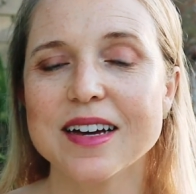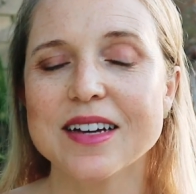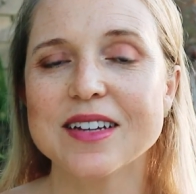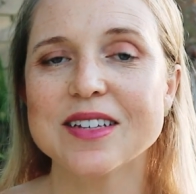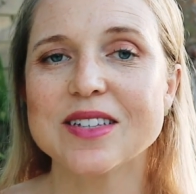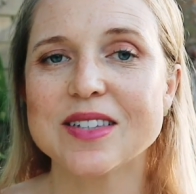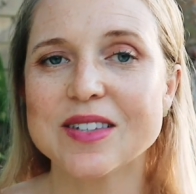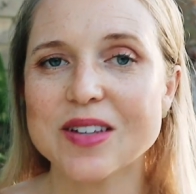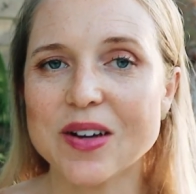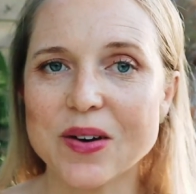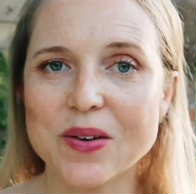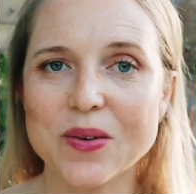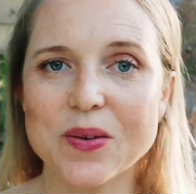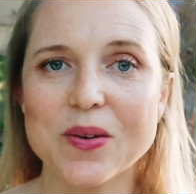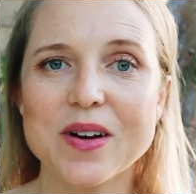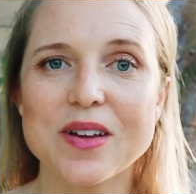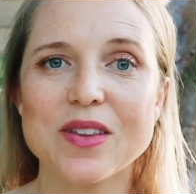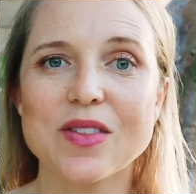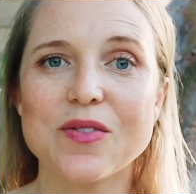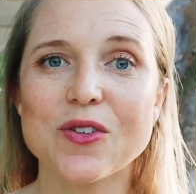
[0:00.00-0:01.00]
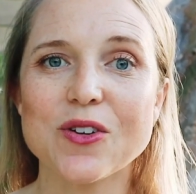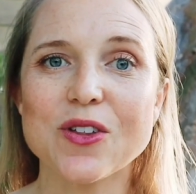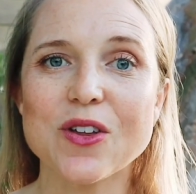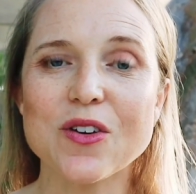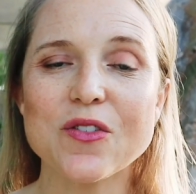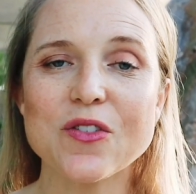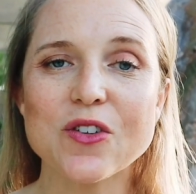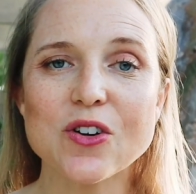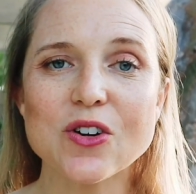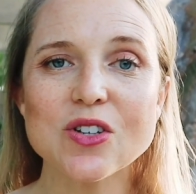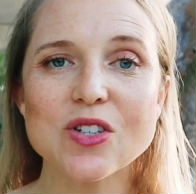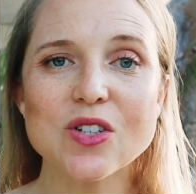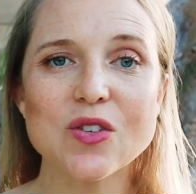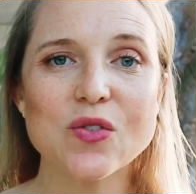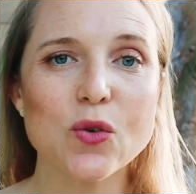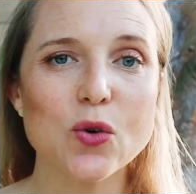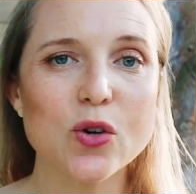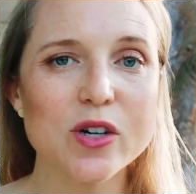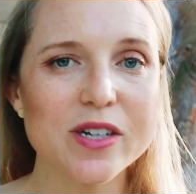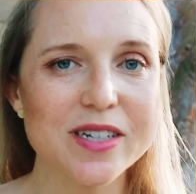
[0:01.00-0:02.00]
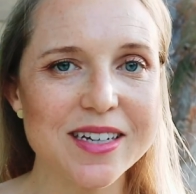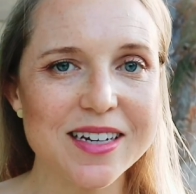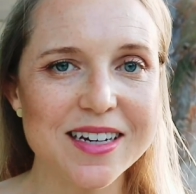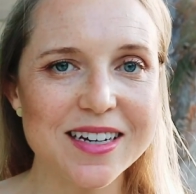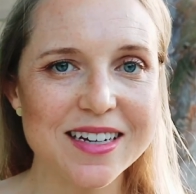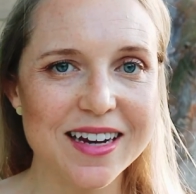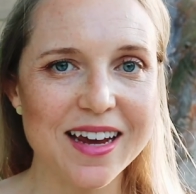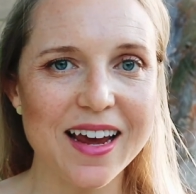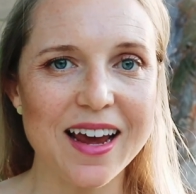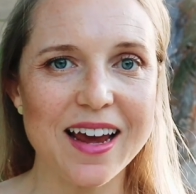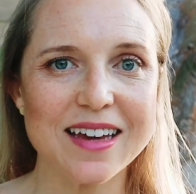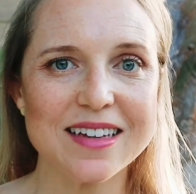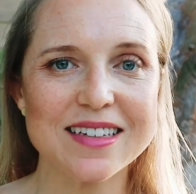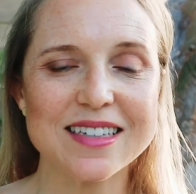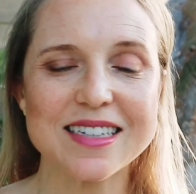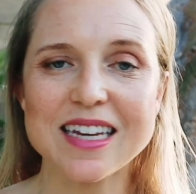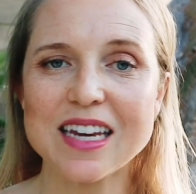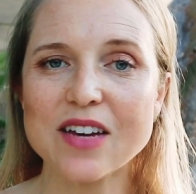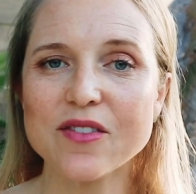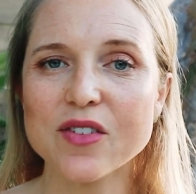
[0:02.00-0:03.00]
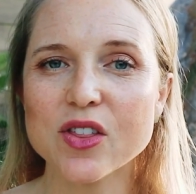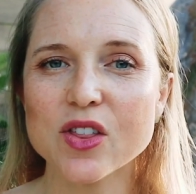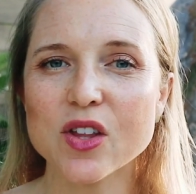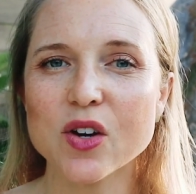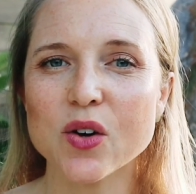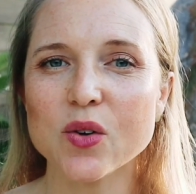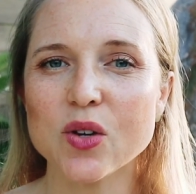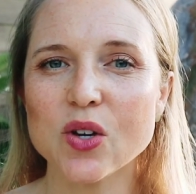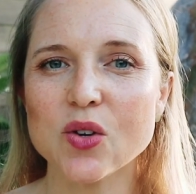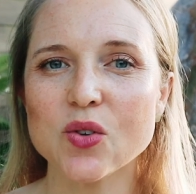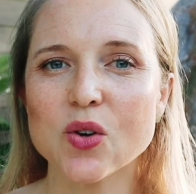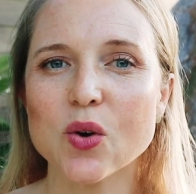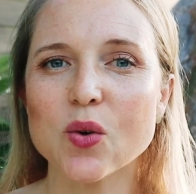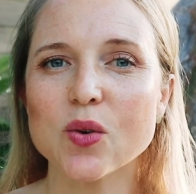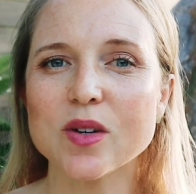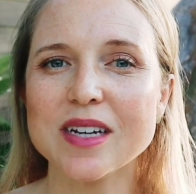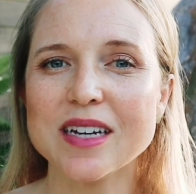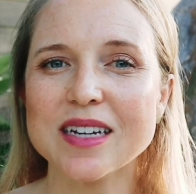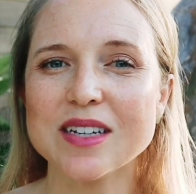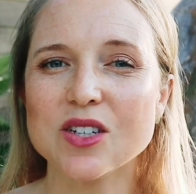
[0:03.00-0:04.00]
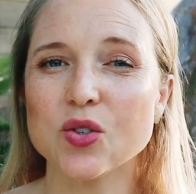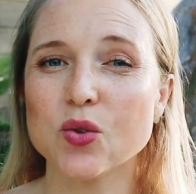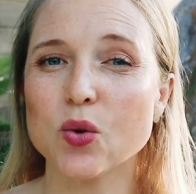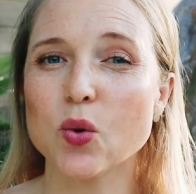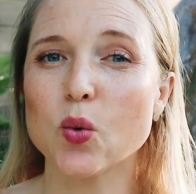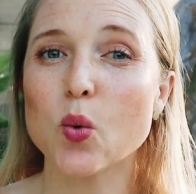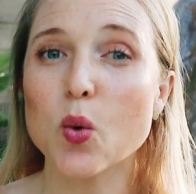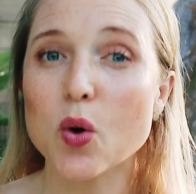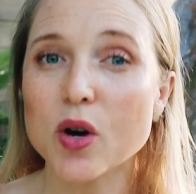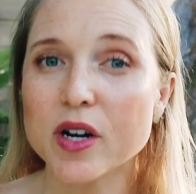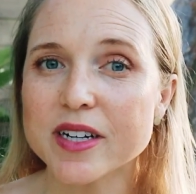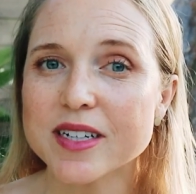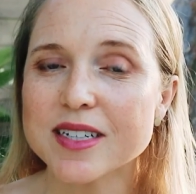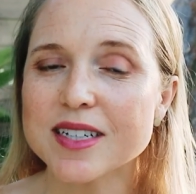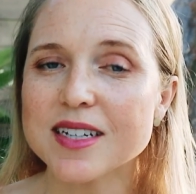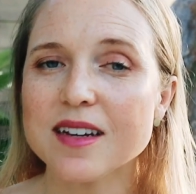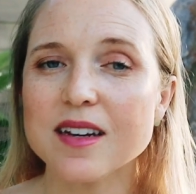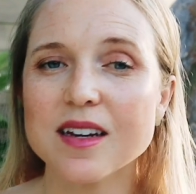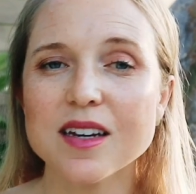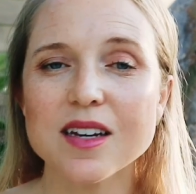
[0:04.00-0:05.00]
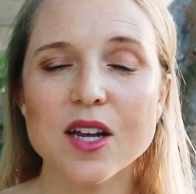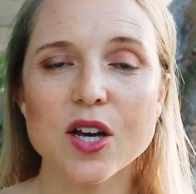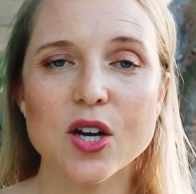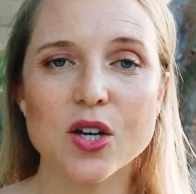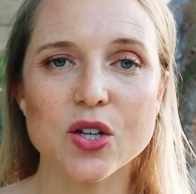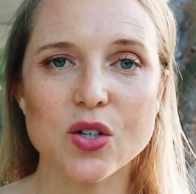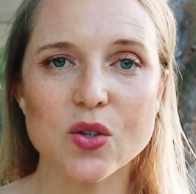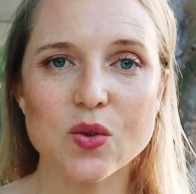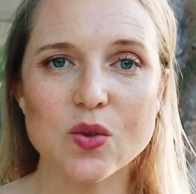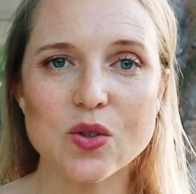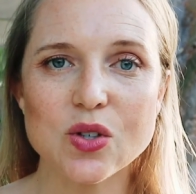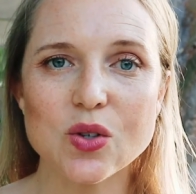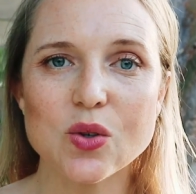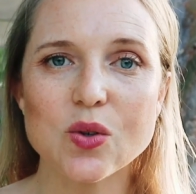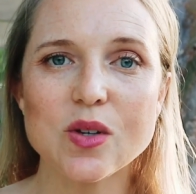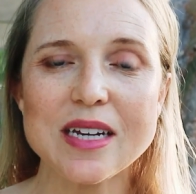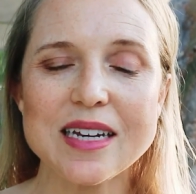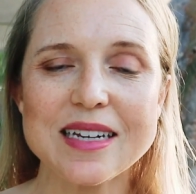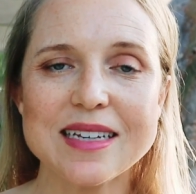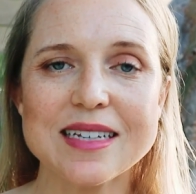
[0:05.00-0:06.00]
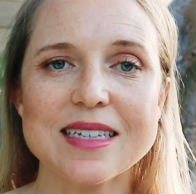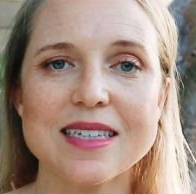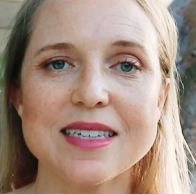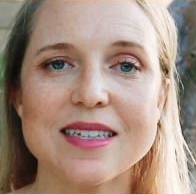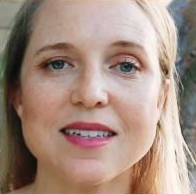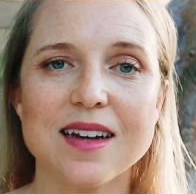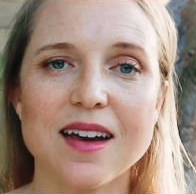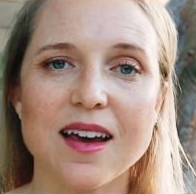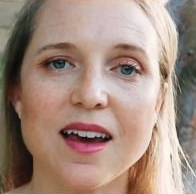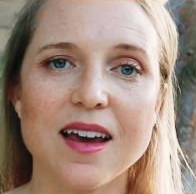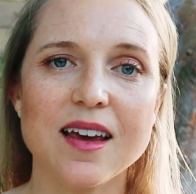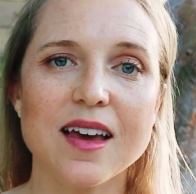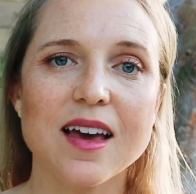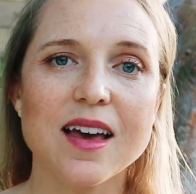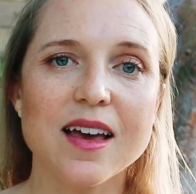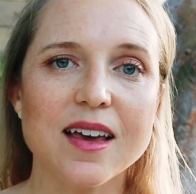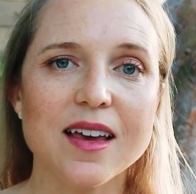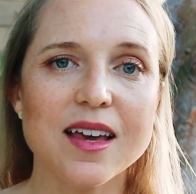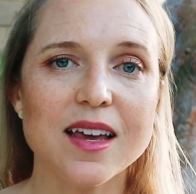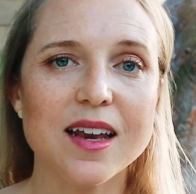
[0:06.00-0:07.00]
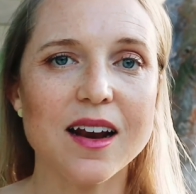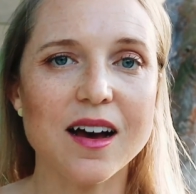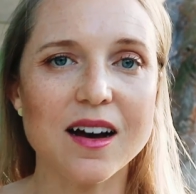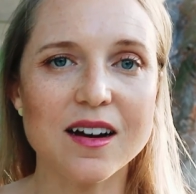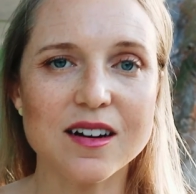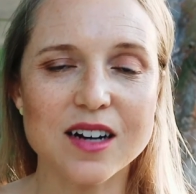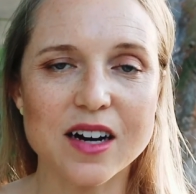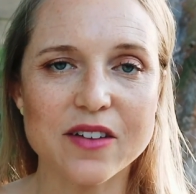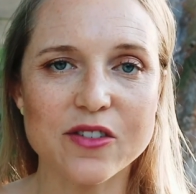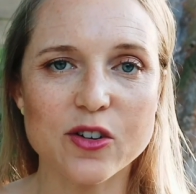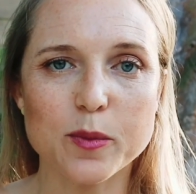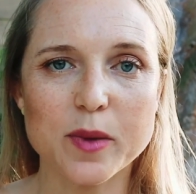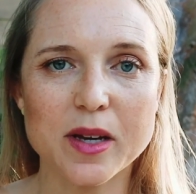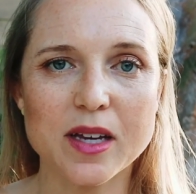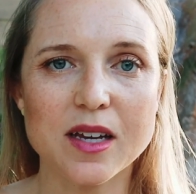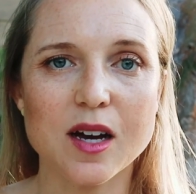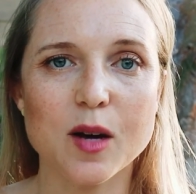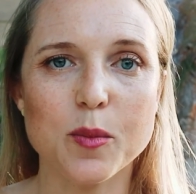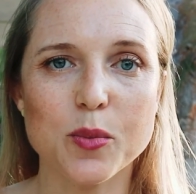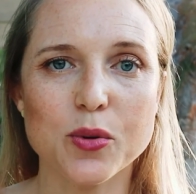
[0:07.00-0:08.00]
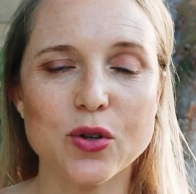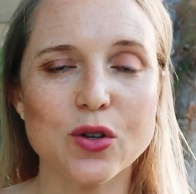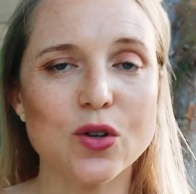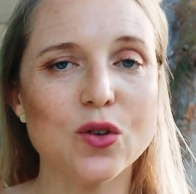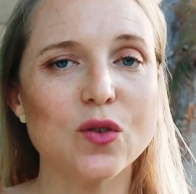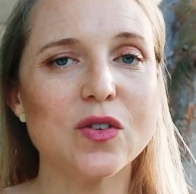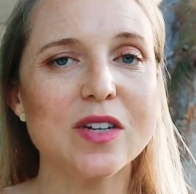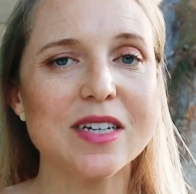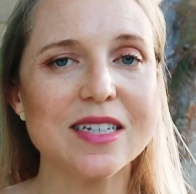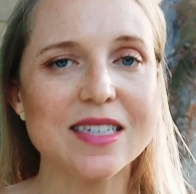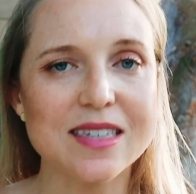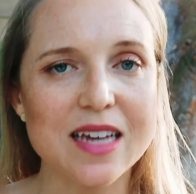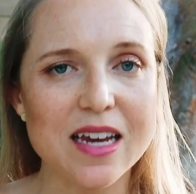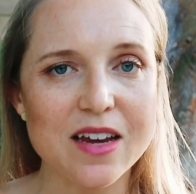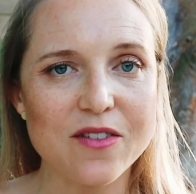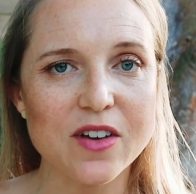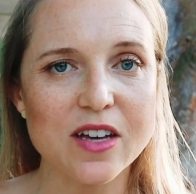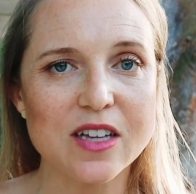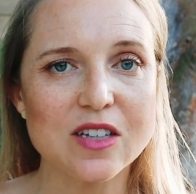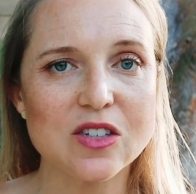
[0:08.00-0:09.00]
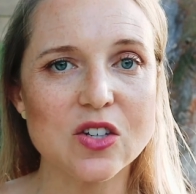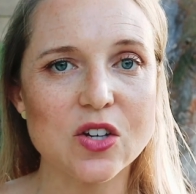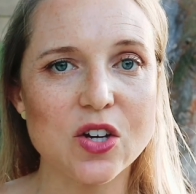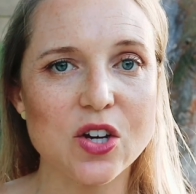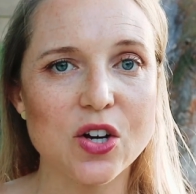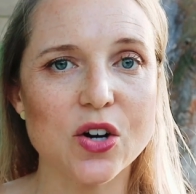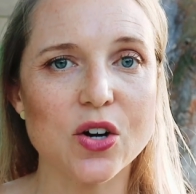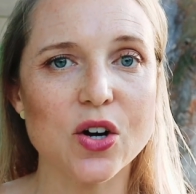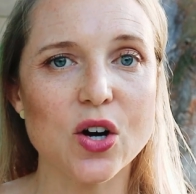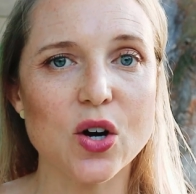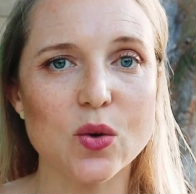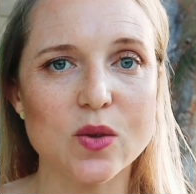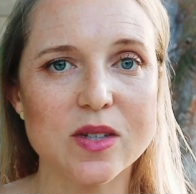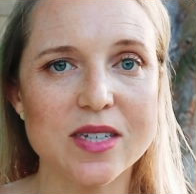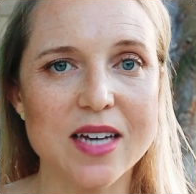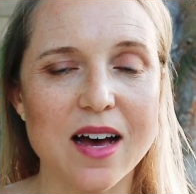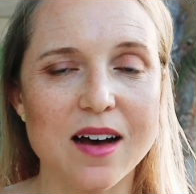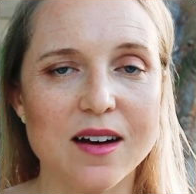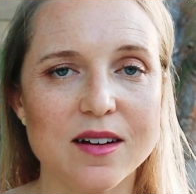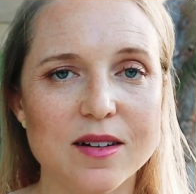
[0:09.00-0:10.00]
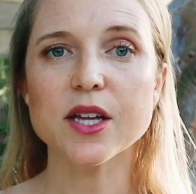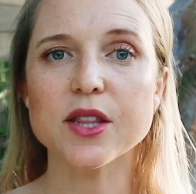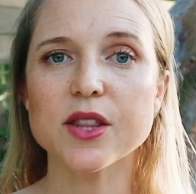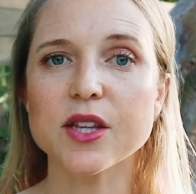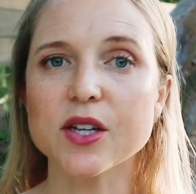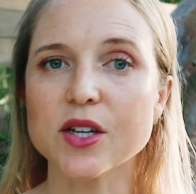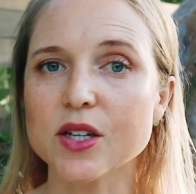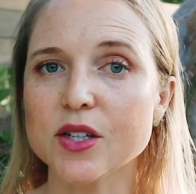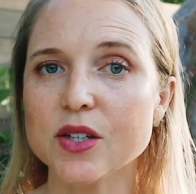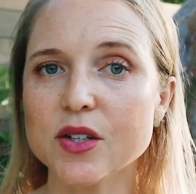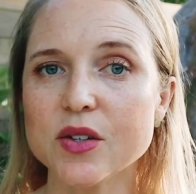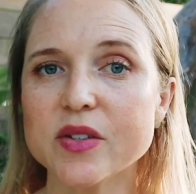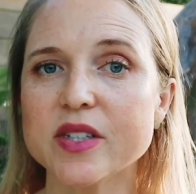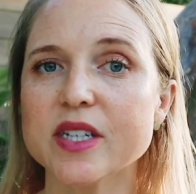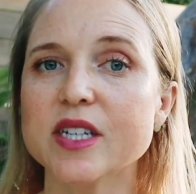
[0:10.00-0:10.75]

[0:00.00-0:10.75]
So for the first 14 days, even though you don't need to quarantine, you do need to stay in a government-approved safe and secure hotel. The good news